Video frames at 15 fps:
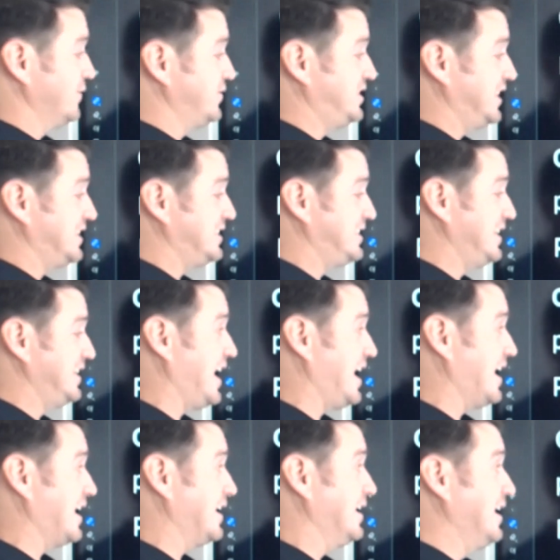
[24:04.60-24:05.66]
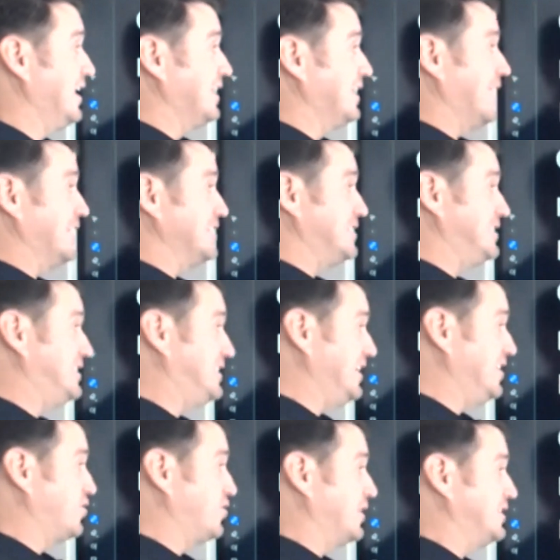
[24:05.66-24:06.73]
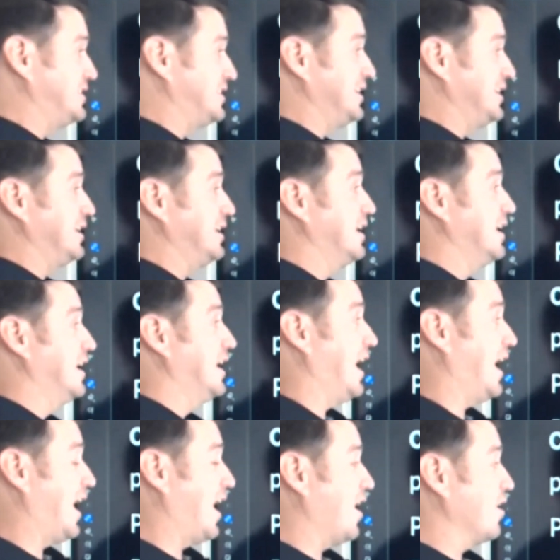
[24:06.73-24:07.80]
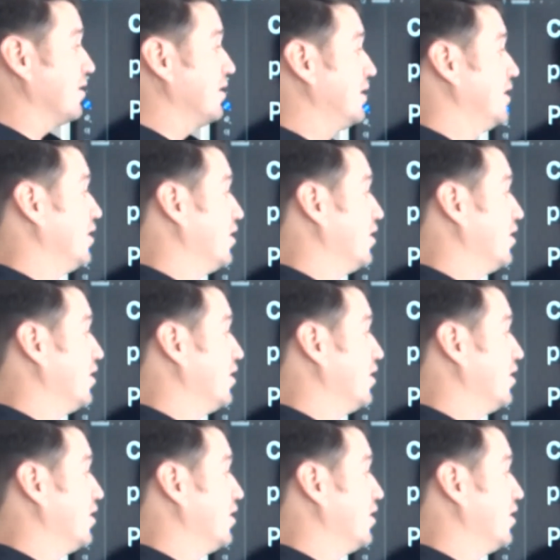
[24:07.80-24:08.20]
of 69 that is decreasing our